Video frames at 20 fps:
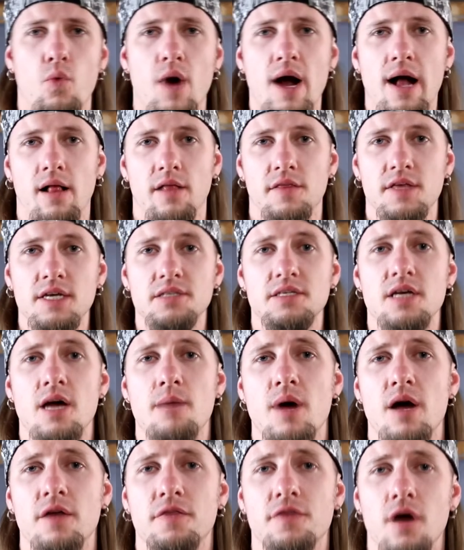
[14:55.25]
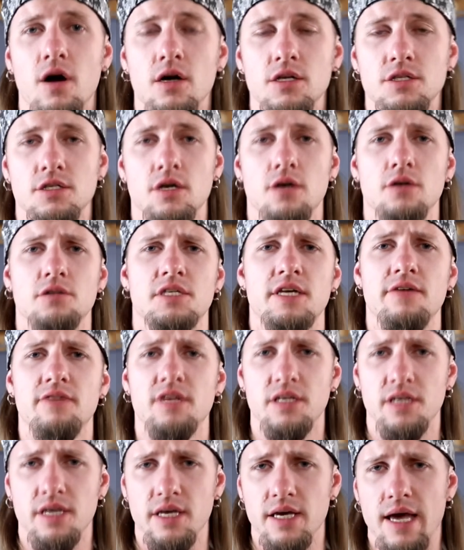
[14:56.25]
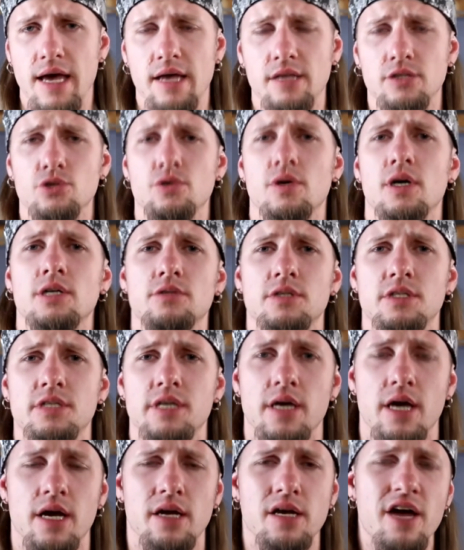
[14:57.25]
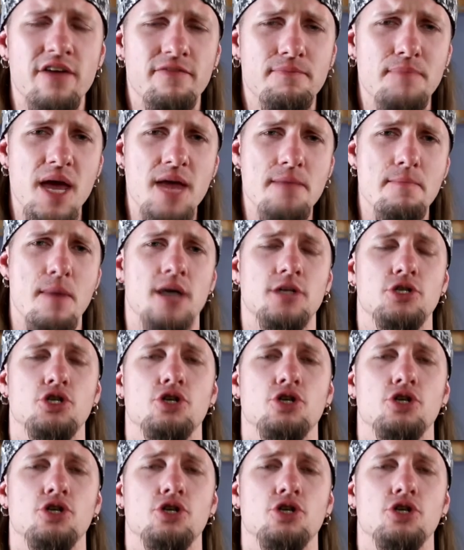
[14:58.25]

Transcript: Well, these are my thoughts on 70D and 200D, and I've made my